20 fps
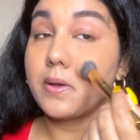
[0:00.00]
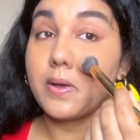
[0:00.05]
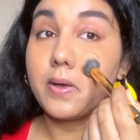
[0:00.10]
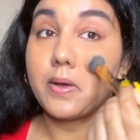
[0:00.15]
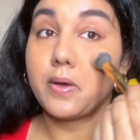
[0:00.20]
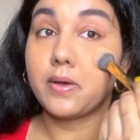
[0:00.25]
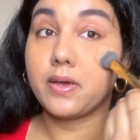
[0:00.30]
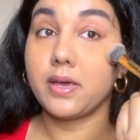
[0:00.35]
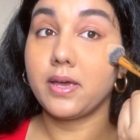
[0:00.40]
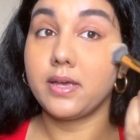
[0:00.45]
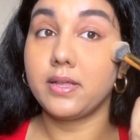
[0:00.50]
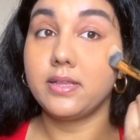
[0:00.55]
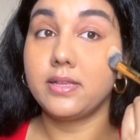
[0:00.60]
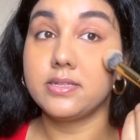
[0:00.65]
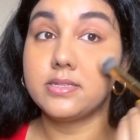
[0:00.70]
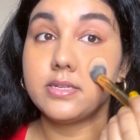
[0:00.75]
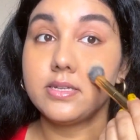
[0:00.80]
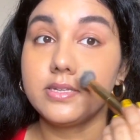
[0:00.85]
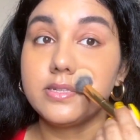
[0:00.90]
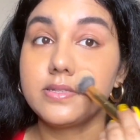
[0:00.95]
Okay,
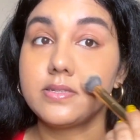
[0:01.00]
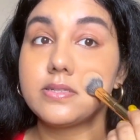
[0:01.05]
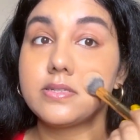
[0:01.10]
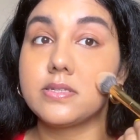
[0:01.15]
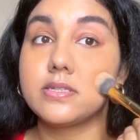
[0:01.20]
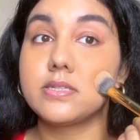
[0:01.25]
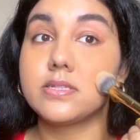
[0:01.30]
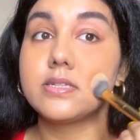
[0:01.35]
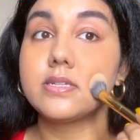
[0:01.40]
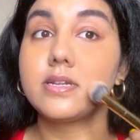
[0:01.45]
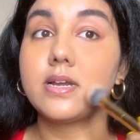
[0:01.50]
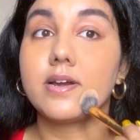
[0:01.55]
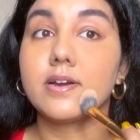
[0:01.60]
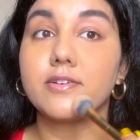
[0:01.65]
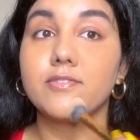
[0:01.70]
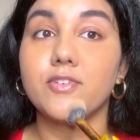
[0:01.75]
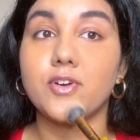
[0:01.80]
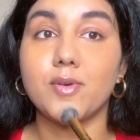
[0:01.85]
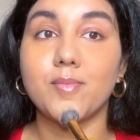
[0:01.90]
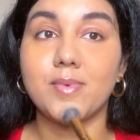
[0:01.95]
this is dark
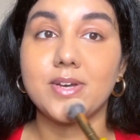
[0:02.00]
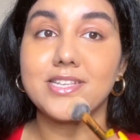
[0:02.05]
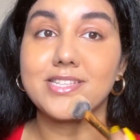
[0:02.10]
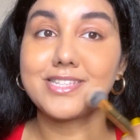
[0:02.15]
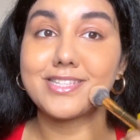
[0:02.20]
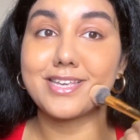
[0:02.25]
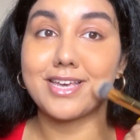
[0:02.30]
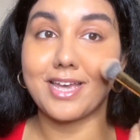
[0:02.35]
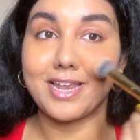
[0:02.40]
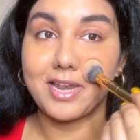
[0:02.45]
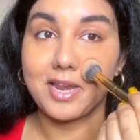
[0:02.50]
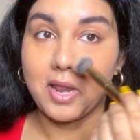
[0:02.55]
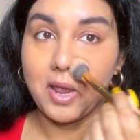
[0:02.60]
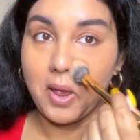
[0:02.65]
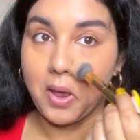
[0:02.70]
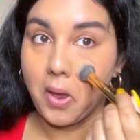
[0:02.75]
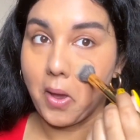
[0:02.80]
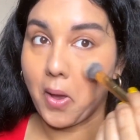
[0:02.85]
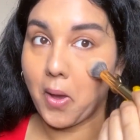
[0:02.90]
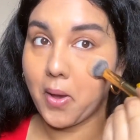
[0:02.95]
for my skin.
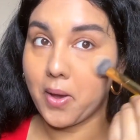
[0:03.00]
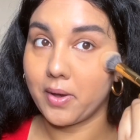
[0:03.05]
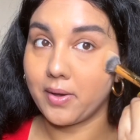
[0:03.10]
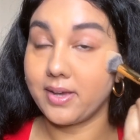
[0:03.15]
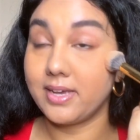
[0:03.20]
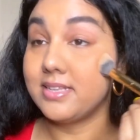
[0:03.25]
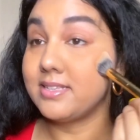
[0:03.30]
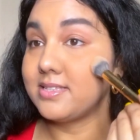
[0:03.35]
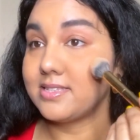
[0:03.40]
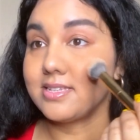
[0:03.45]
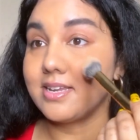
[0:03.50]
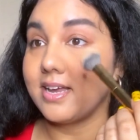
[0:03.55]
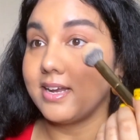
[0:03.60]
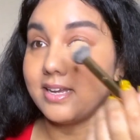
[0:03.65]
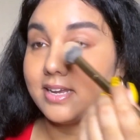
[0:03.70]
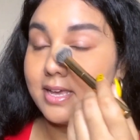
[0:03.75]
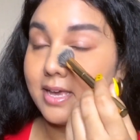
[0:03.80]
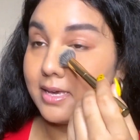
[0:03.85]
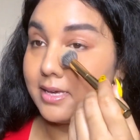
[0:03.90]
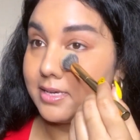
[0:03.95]

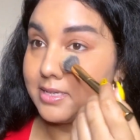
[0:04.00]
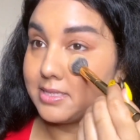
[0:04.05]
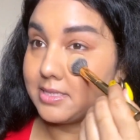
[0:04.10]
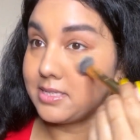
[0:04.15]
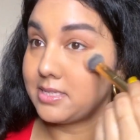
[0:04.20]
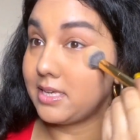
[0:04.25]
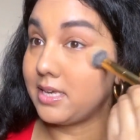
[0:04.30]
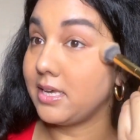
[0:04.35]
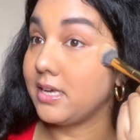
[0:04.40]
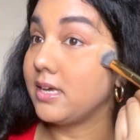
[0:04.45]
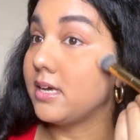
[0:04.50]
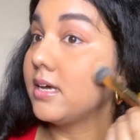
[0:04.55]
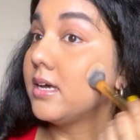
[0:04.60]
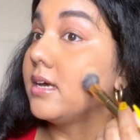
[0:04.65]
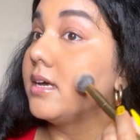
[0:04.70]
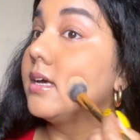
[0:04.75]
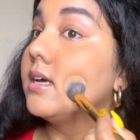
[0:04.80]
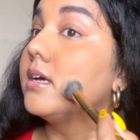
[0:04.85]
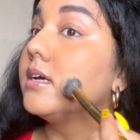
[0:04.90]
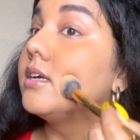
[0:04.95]
Instantly I can see
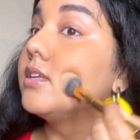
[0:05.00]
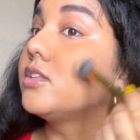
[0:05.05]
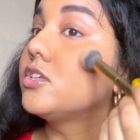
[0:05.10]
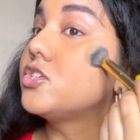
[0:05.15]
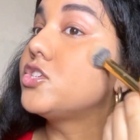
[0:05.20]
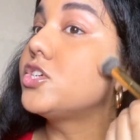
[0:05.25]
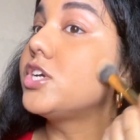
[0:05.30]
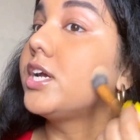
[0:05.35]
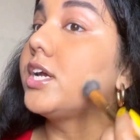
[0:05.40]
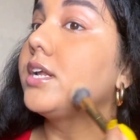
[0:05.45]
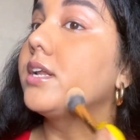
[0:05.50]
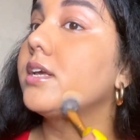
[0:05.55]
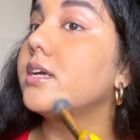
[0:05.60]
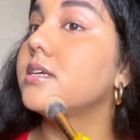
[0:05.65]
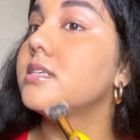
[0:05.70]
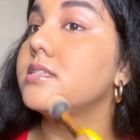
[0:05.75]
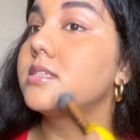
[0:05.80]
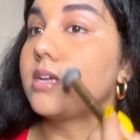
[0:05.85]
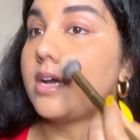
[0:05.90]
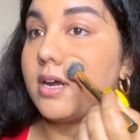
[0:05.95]
the shade
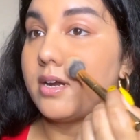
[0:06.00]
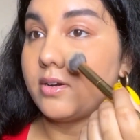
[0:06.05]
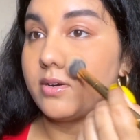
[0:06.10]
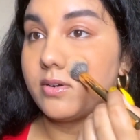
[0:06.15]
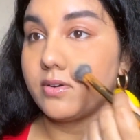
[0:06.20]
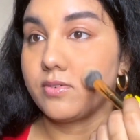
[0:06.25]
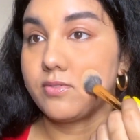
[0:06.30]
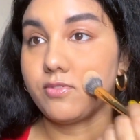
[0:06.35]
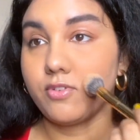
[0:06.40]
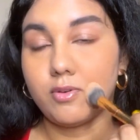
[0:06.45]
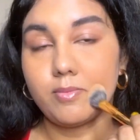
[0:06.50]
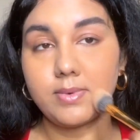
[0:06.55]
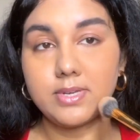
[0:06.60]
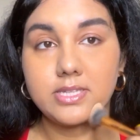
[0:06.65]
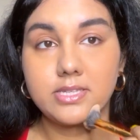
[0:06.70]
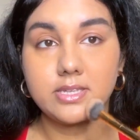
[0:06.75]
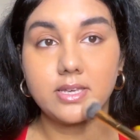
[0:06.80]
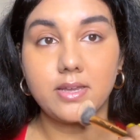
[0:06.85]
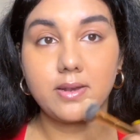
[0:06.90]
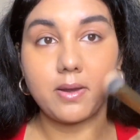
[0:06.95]
is dark for my
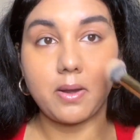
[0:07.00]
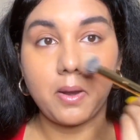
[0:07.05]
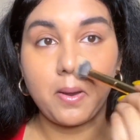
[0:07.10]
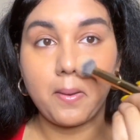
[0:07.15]
skin.